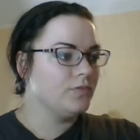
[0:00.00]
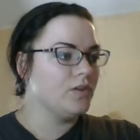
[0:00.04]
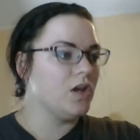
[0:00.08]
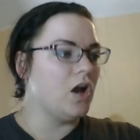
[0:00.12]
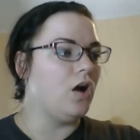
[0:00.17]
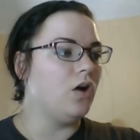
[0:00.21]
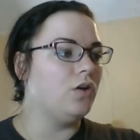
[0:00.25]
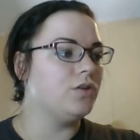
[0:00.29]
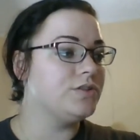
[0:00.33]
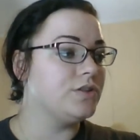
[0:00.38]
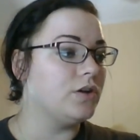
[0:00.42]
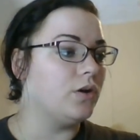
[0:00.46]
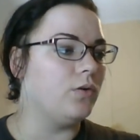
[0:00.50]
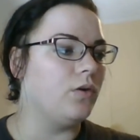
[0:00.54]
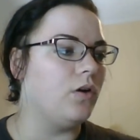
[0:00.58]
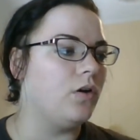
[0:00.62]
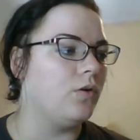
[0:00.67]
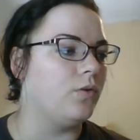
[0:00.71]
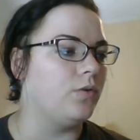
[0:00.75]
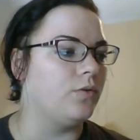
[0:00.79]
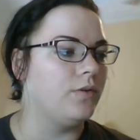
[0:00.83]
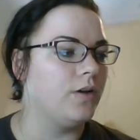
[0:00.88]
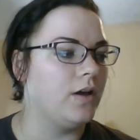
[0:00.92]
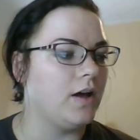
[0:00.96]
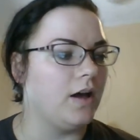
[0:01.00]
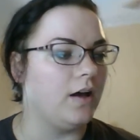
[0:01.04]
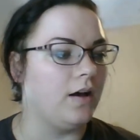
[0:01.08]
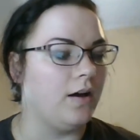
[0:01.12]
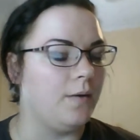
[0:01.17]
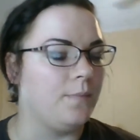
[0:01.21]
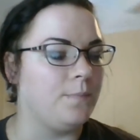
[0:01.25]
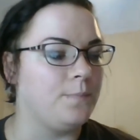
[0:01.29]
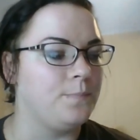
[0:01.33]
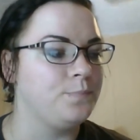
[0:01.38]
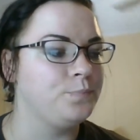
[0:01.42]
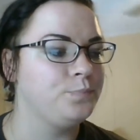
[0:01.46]
Also,
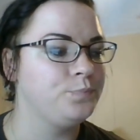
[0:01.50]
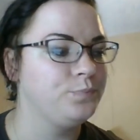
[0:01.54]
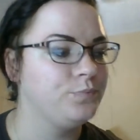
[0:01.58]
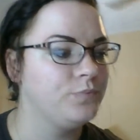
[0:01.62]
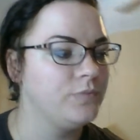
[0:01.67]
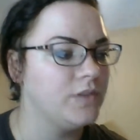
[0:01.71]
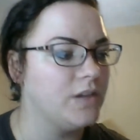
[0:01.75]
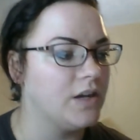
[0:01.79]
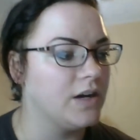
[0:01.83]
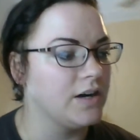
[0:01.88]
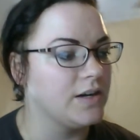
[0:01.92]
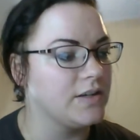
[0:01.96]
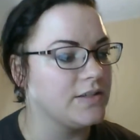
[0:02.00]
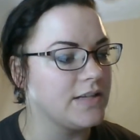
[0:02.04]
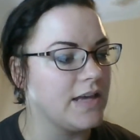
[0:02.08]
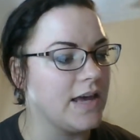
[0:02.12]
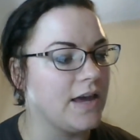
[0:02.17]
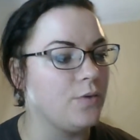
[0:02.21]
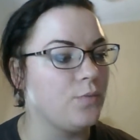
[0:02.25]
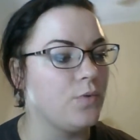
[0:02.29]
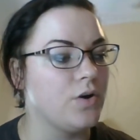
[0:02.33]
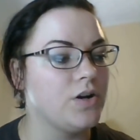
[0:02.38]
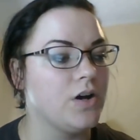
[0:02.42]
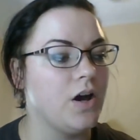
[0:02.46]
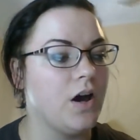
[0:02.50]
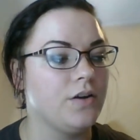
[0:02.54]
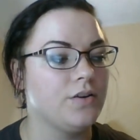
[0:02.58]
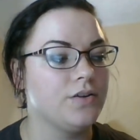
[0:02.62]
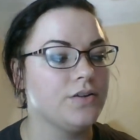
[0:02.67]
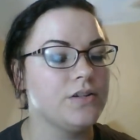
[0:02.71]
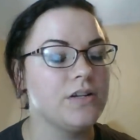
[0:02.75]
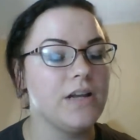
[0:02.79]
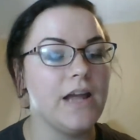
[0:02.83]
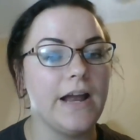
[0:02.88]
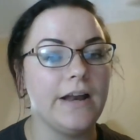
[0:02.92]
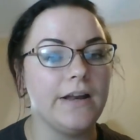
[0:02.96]
there is a
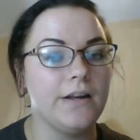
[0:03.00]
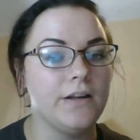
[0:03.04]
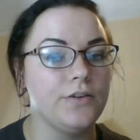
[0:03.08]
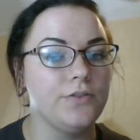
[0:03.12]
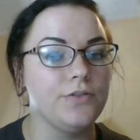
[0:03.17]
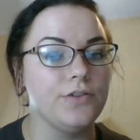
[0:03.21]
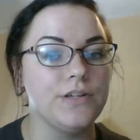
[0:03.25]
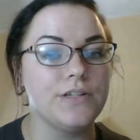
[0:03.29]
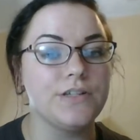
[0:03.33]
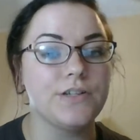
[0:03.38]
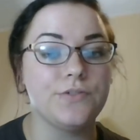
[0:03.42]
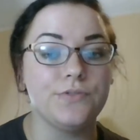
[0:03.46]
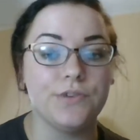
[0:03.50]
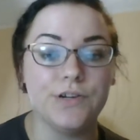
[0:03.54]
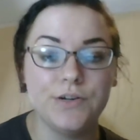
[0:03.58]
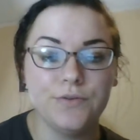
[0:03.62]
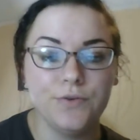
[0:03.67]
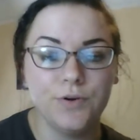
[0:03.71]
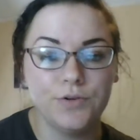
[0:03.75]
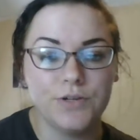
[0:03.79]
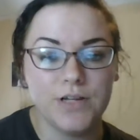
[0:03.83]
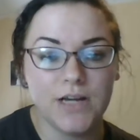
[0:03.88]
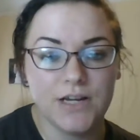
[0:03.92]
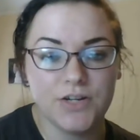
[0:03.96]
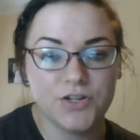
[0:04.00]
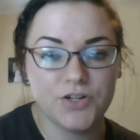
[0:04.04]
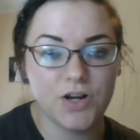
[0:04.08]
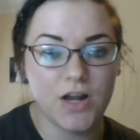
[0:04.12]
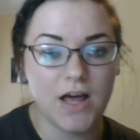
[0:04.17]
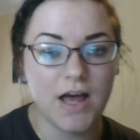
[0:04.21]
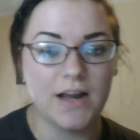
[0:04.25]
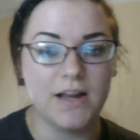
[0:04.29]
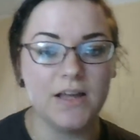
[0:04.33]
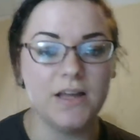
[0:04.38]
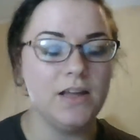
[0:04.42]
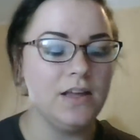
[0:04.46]
180 degree screen rotation
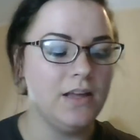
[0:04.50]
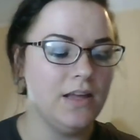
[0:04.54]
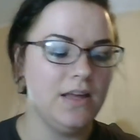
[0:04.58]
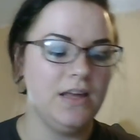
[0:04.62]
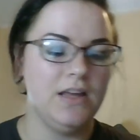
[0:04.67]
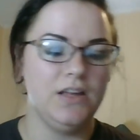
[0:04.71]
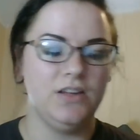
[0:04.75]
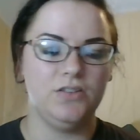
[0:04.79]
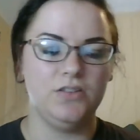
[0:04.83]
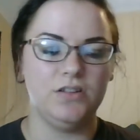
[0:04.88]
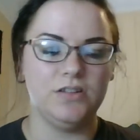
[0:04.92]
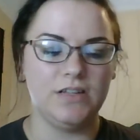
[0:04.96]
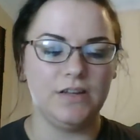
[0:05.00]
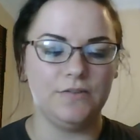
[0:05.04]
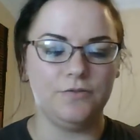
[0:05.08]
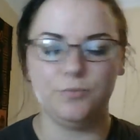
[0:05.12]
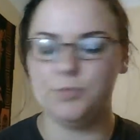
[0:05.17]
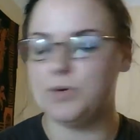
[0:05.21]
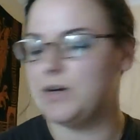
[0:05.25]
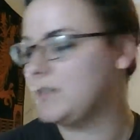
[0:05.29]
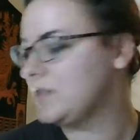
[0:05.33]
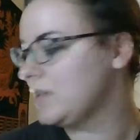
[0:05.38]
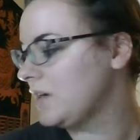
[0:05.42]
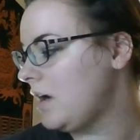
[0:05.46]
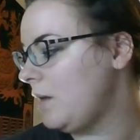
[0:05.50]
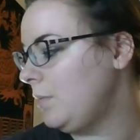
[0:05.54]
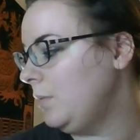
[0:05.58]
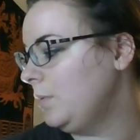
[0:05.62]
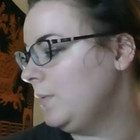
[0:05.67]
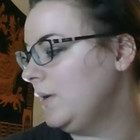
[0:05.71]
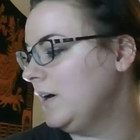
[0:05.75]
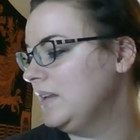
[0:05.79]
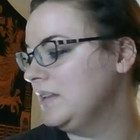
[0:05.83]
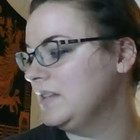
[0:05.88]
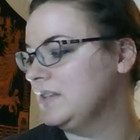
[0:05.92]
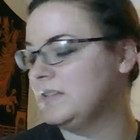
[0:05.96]
on it. You just have to press a couple
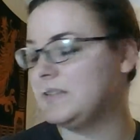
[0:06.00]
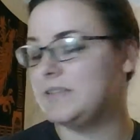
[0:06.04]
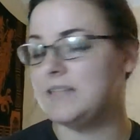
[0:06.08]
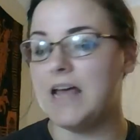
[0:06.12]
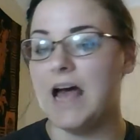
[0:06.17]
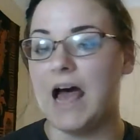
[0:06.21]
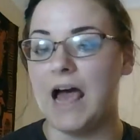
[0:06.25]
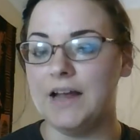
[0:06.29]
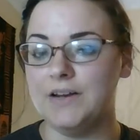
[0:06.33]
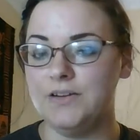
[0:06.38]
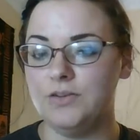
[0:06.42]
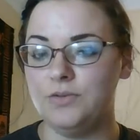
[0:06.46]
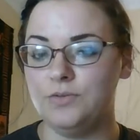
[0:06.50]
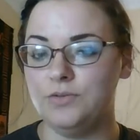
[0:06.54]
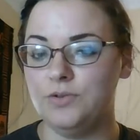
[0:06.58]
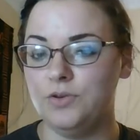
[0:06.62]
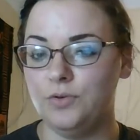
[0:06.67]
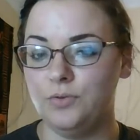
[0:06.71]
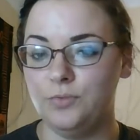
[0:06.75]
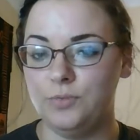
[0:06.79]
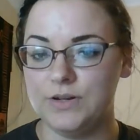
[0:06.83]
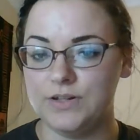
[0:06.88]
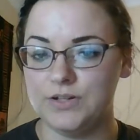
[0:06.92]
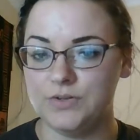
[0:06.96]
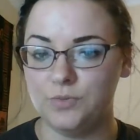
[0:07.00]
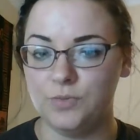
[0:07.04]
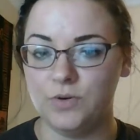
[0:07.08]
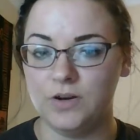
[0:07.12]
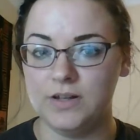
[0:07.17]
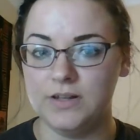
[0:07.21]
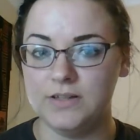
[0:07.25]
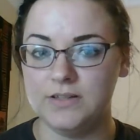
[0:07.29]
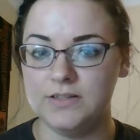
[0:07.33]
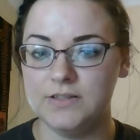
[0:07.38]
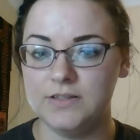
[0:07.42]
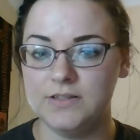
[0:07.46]
buttons. I don't know which
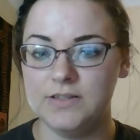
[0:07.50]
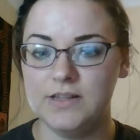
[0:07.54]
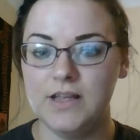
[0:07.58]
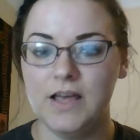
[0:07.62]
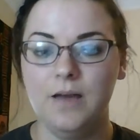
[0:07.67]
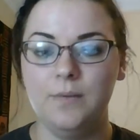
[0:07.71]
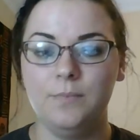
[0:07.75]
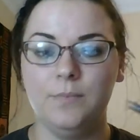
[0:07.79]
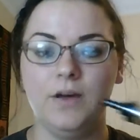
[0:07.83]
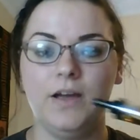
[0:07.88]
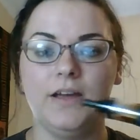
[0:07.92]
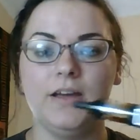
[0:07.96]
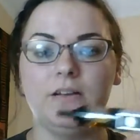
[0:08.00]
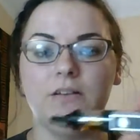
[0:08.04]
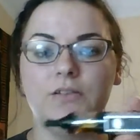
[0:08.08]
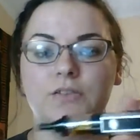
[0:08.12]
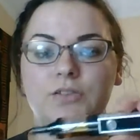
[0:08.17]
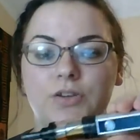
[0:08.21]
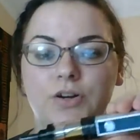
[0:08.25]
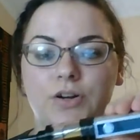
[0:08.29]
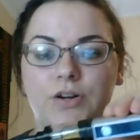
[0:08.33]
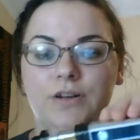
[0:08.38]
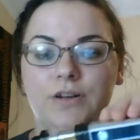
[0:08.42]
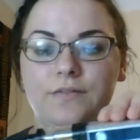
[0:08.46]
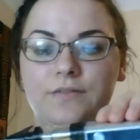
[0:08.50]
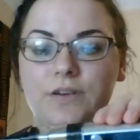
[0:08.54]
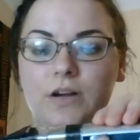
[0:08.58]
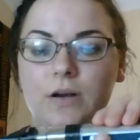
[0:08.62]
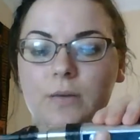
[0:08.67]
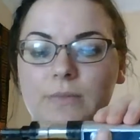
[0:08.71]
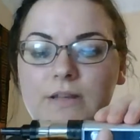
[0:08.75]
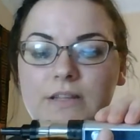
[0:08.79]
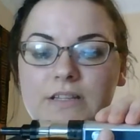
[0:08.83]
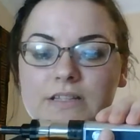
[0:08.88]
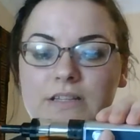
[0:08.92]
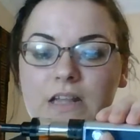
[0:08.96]
ones, but it'll turn
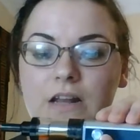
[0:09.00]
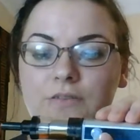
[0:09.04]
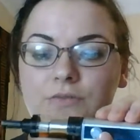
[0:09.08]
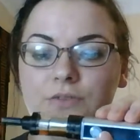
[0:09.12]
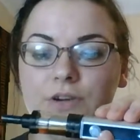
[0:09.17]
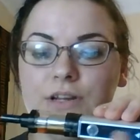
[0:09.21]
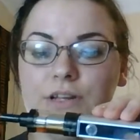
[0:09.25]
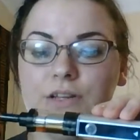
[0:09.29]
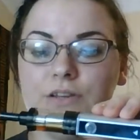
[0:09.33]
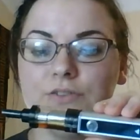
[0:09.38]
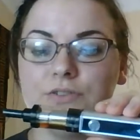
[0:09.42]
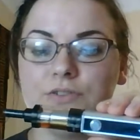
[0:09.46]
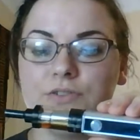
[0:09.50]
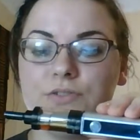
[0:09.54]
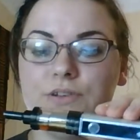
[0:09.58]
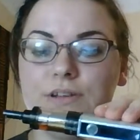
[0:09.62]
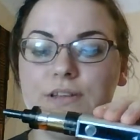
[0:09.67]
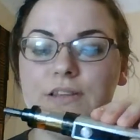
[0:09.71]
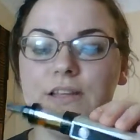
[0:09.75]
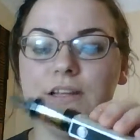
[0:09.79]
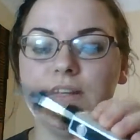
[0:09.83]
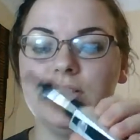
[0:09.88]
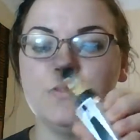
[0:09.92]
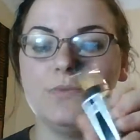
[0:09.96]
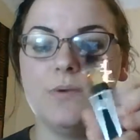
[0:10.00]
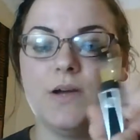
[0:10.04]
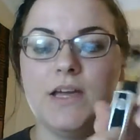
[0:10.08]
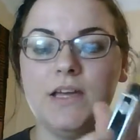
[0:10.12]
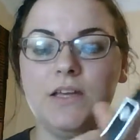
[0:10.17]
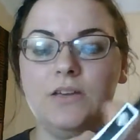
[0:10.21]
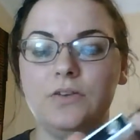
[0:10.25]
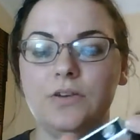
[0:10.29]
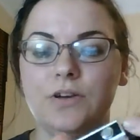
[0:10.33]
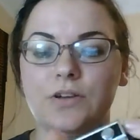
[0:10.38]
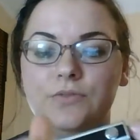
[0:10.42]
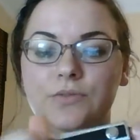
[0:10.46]
from, instead of reading your screen this way,
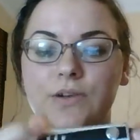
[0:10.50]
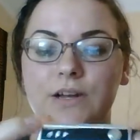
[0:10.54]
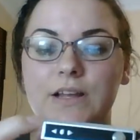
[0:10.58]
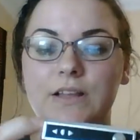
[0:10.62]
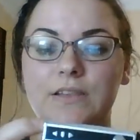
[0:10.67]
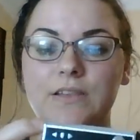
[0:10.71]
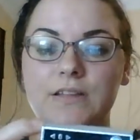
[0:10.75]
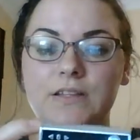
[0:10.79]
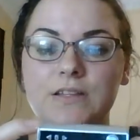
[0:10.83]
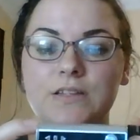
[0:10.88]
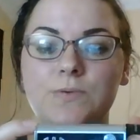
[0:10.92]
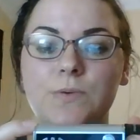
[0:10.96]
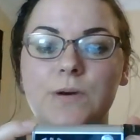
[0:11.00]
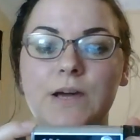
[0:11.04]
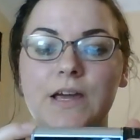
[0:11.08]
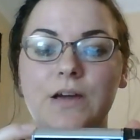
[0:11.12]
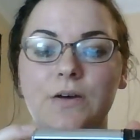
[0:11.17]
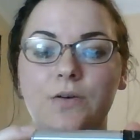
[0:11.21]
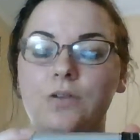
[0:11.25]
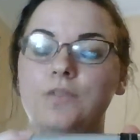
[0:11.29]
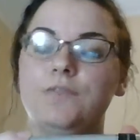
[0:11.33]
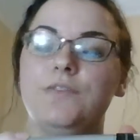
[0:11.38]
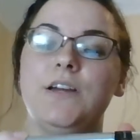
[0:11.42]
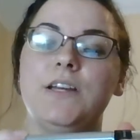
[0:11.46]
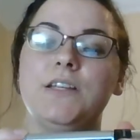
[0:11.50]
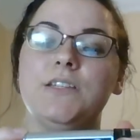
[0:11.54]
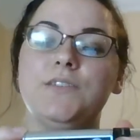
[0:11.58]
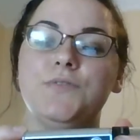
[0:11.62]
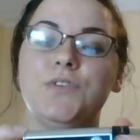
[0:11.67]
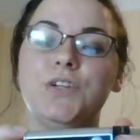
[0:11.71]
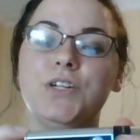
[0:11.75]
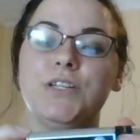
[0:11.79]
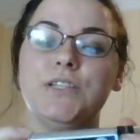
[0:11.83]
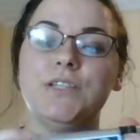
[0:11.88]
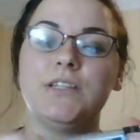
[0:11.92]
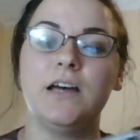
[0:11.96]
you can read it this way, or vice
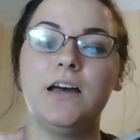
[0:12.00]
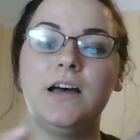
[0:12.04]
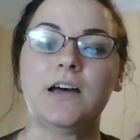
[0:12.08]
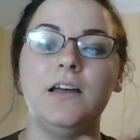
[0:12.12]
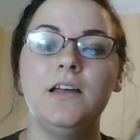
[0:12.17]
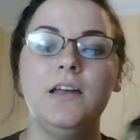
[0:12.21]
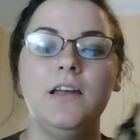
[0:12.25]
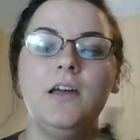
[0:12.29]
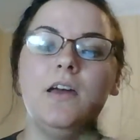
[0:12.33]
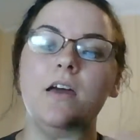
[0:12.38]
versa.